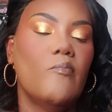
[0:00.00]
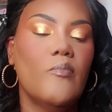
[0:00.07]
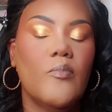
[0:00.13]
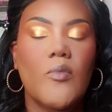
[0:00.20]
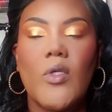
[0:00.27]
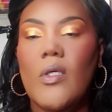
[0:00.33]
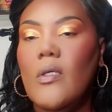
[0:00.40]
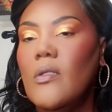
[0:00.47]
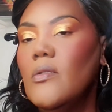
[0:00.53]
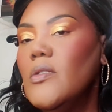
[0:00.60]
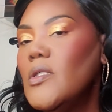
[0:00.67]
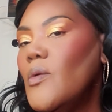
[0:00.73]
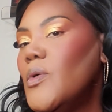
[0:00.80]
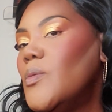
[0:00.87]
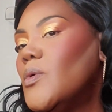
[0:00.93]
Yeah,
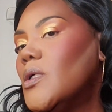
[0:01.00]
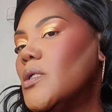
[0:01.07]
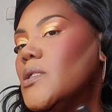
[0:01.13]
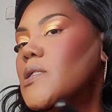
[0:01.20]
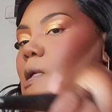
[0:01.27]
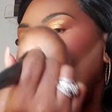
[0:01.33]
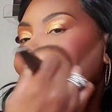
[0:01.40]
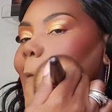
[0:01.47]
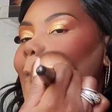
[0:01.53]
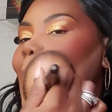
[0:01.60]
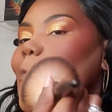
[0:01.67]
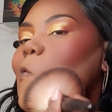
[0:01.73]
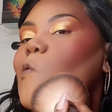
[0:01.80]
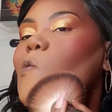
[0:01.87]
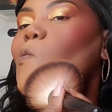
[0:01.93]
so we want to set
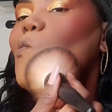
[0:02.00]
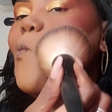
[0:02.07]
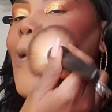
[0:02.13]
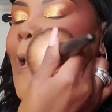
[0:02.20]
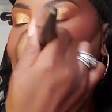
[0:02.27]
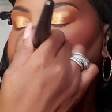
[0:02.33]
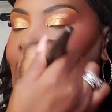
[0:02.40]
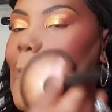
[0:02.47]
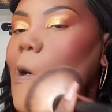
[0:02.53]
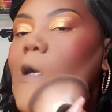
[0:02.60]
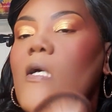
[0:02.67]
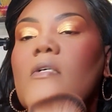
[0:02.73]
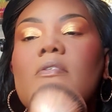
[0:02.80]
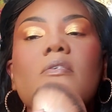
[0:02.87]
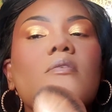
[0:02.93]
those wet
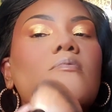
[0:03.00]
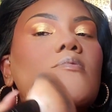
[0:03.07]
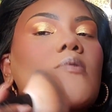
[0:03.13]
spots.